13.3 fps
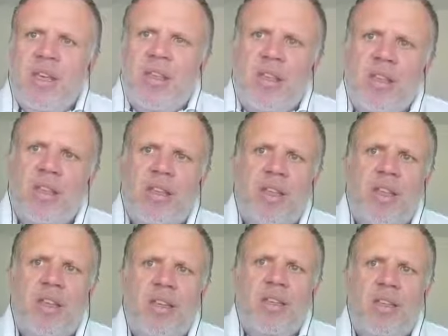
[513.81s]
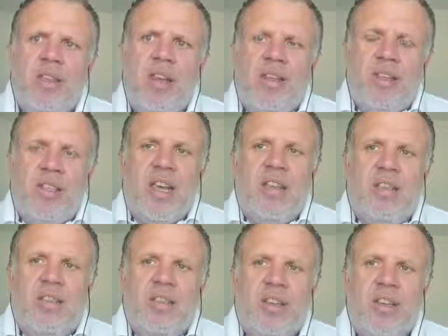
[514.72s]
The other thing, the
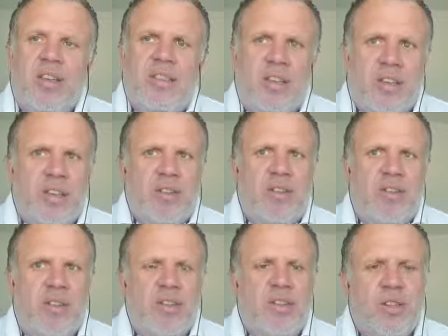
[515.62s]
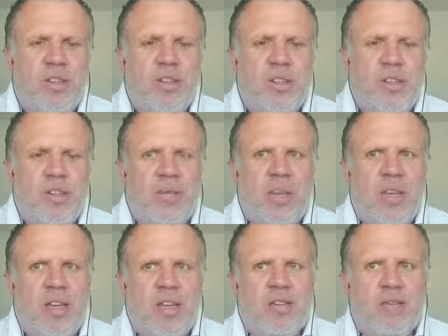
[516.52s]
second consideration you need to
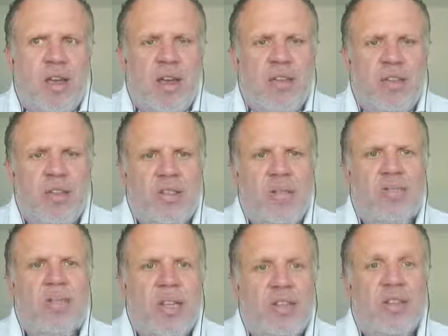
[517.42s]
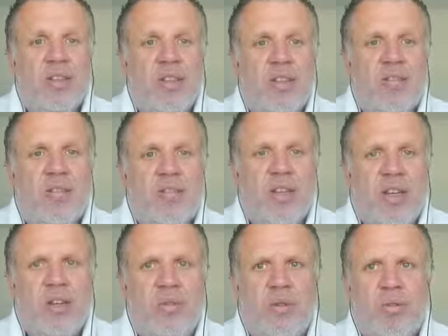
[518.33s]
make is around the simplicity of the
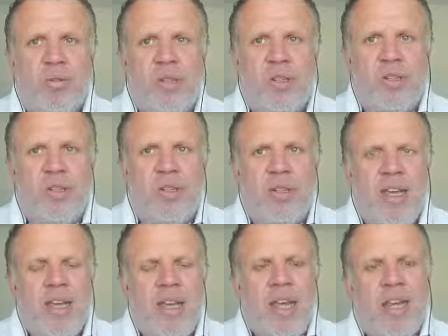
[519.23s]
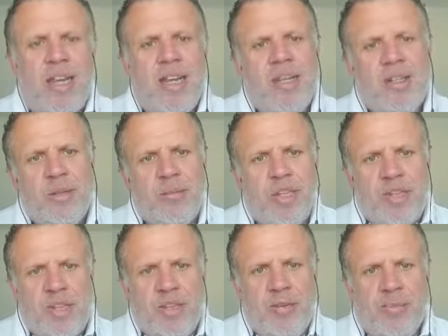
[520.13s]
value proposition. It needs to be
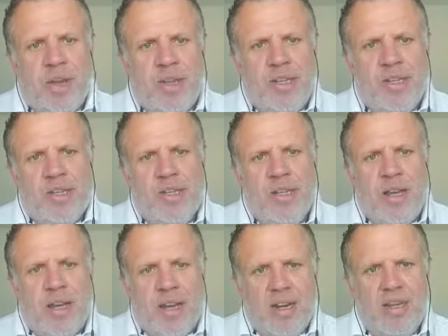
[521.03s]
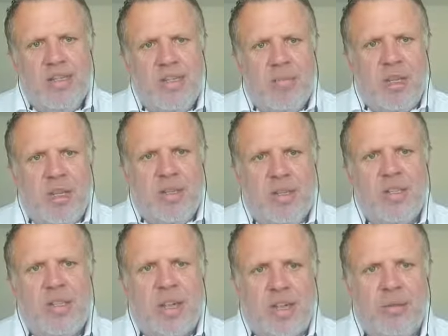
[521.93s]
single-minded and it needs to be
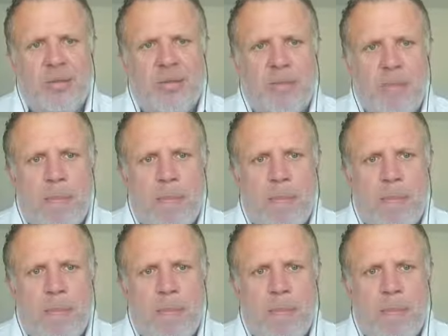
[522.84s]
understandable.